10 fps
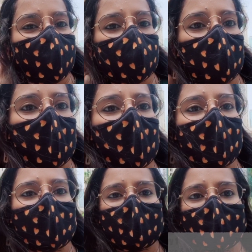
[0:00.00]
So
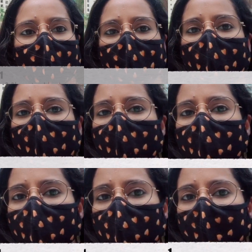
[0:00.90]
this is
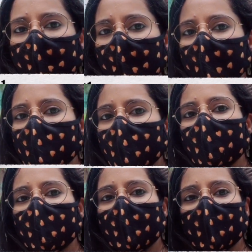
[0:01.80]

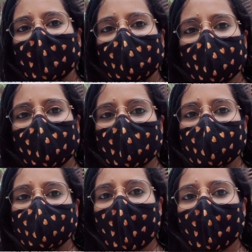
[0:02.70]
JBR. The
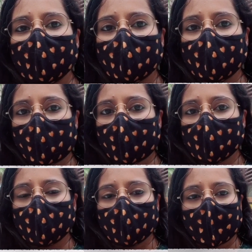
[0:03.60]
entire
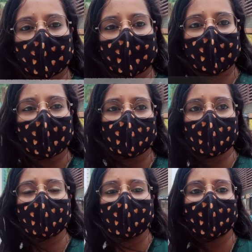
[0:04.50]
stretch is
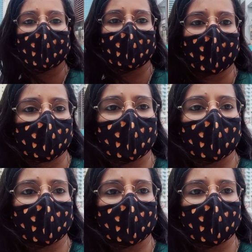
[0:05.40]
JBR. That's